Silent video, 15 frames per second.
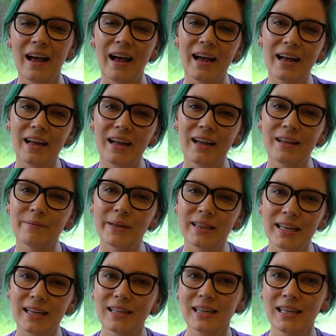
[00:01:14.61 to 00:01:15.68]
Uh, but
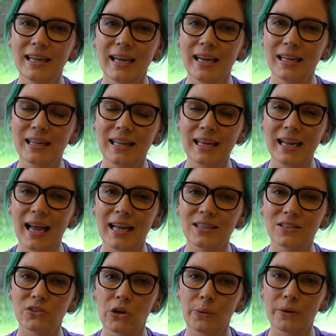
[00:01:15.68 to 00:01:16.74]
then Lian Li
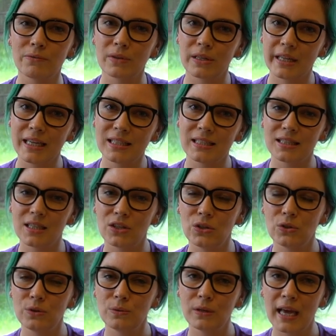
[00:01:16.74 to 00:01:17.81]
had to go and release the
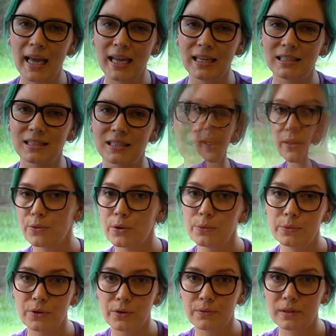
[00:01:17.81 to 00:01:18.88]
new case. I thought it
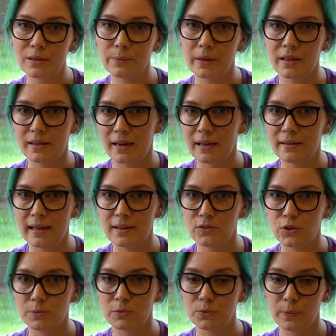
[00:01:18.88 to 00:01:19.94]
would go really well in our
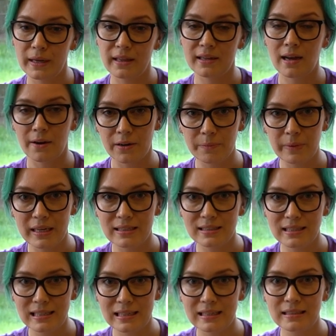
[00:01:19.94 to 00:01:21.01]
lounge room where the current
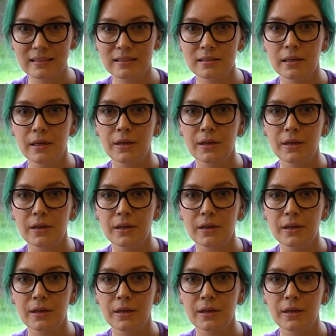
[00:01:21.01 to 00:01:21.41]
PC is.